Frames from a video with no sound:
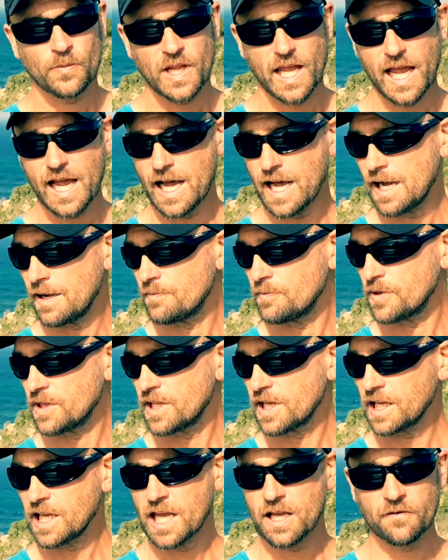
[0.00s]

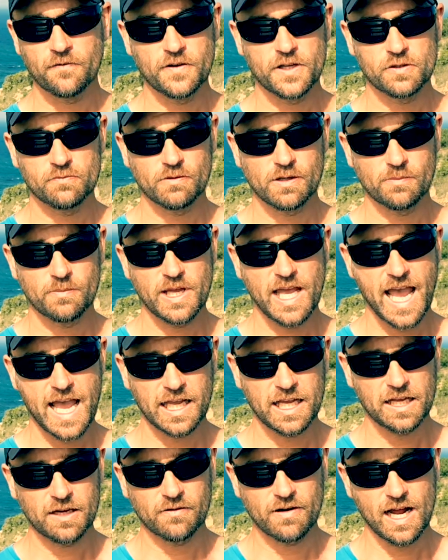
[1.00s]
The kingfish will be
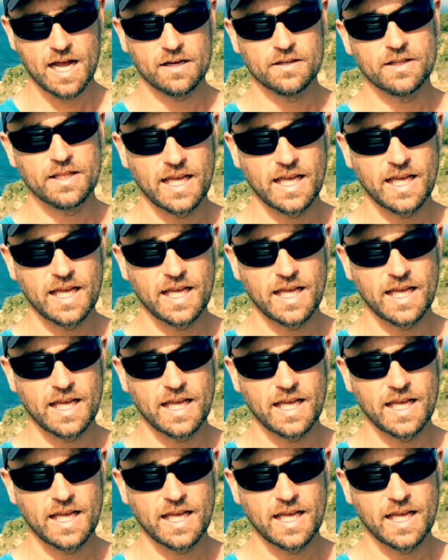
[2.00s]
hanging around